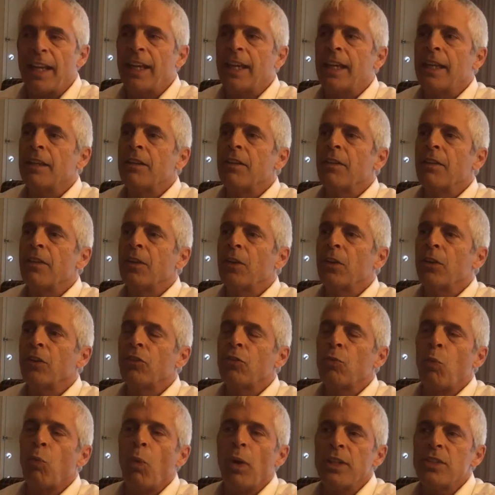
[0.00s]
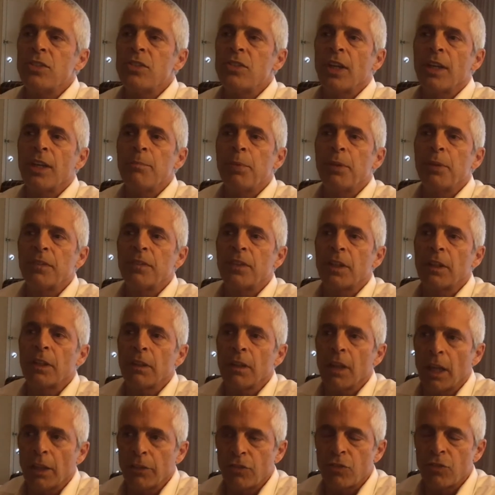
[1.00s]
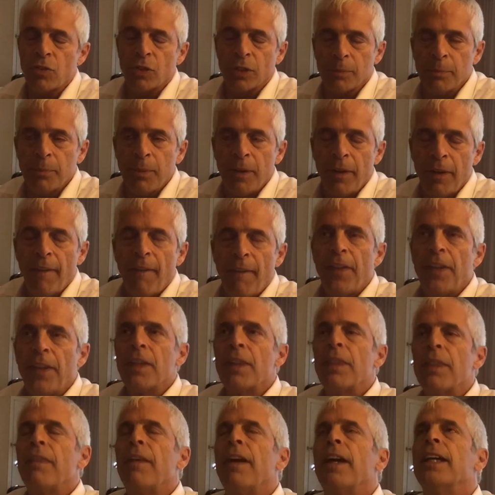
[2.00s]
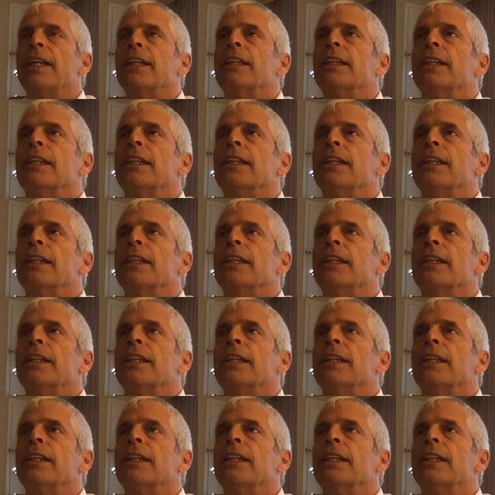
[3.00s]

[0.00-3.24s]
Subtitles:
And there's one type of colostrum that